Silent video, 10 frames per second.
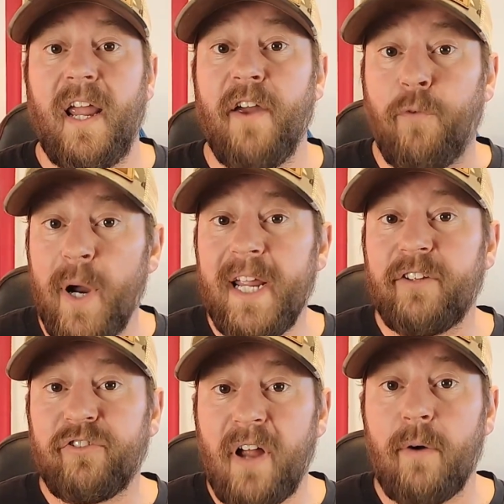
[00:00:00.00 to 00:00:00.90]
if we get
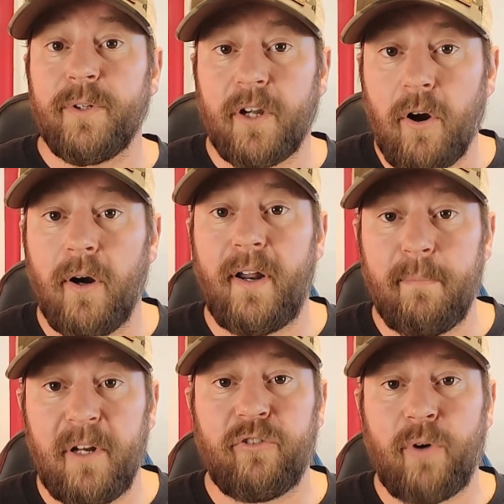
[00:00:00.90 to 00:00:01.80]
stuck with the current
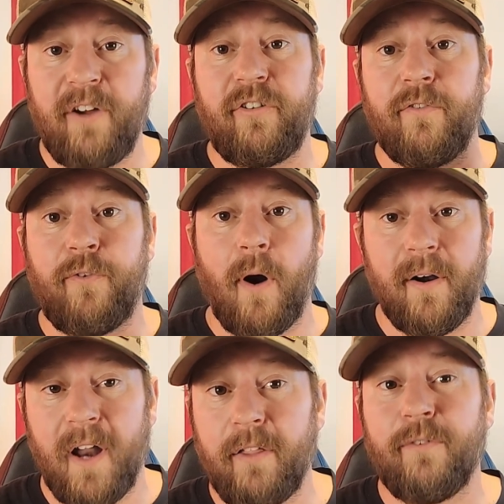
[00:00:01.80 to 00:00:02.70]
administration for
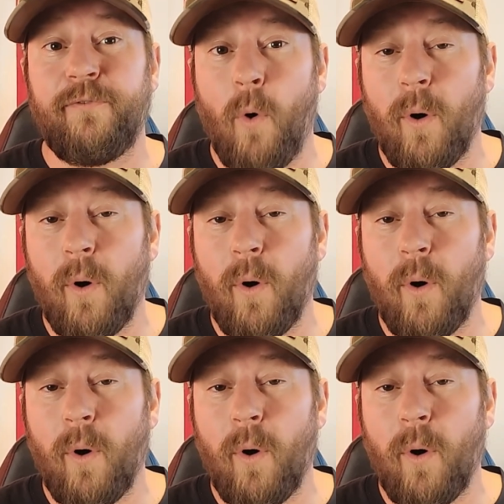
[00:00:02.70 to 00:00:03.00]
another 4